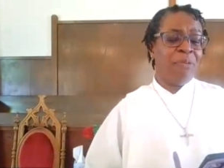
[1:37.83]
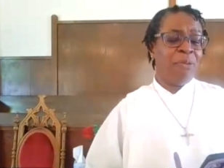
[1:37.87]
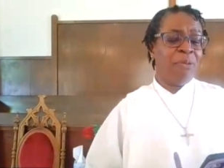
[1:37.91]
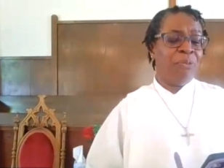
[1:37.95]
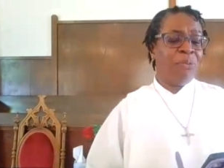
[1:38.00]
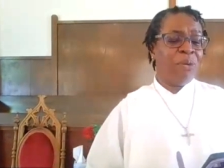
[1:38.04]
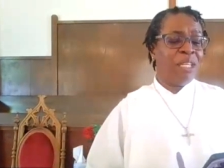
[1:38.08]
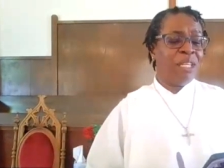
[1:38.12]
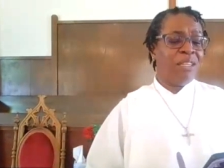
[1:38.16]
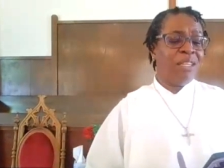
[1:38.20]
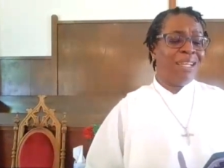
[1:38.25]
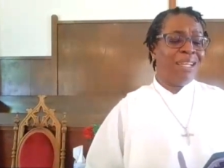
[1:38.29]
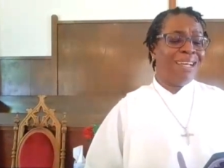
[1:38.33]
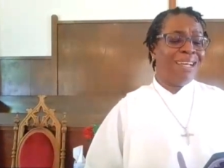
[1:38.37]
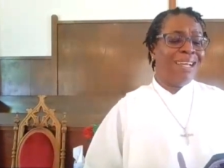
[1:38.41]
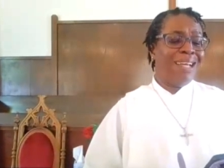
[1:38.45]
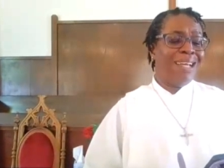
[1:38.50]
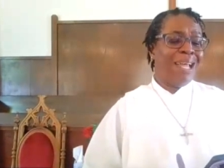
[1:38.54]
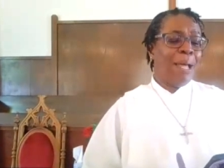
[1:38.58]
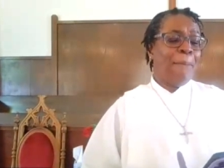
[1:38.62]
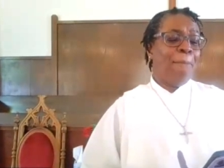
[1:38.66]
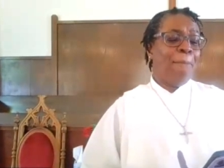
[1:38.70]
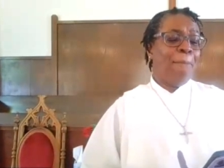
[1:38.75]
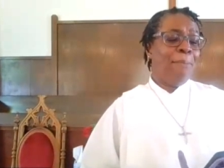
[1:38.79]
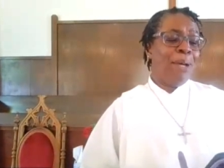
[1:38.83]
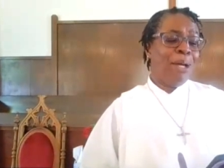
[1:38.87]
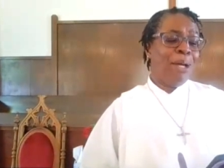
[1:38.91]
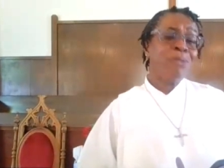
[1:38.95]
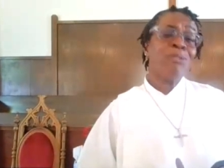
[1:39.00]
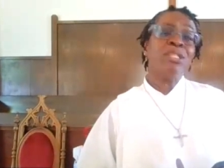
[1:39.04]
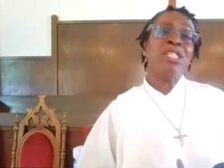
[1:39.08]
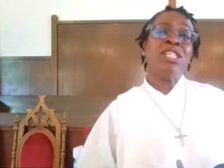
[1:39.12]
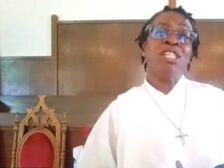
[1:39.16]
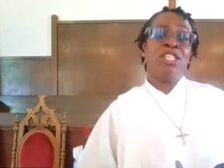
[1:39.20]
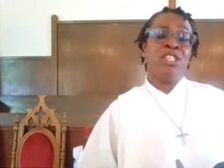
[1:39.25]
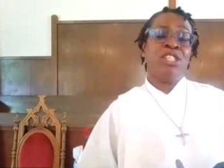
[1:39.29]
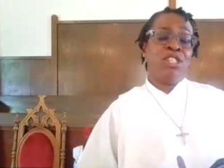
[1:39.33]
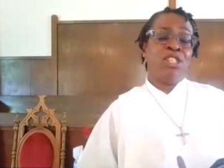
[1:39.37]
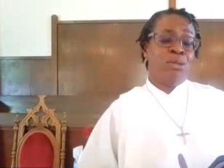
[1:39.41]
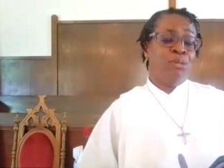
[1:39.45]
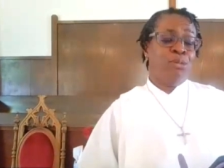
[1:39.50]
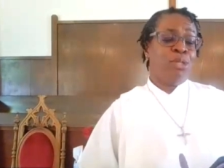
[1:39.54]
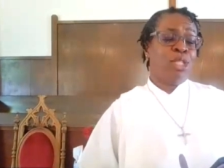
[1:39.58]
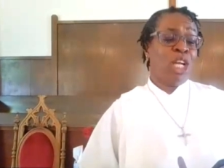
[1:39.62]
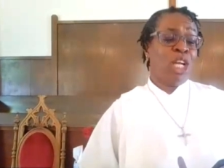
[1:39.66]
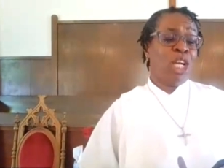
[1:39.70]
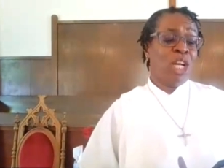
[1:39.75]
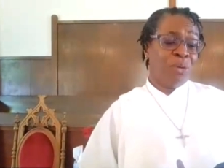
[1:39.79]
But when the
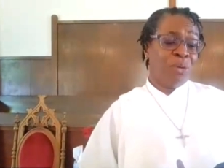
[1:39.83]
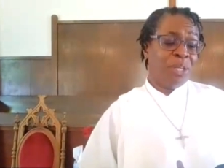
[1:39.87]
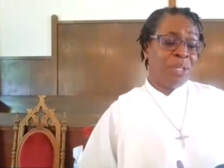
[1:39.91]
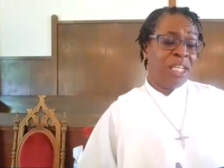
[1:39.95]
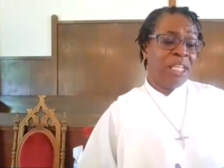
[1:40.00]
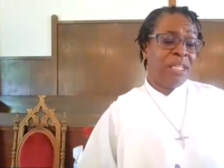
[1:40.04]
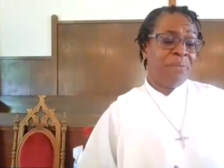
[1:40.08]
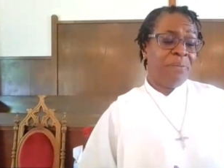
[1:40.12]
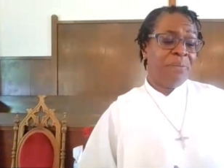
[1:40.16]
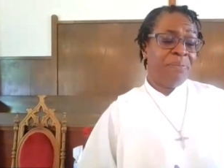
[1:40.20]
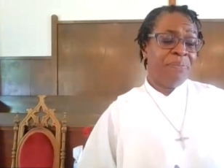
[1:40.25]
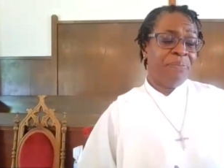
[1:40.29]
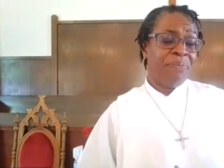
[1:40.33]
multitudes heard it,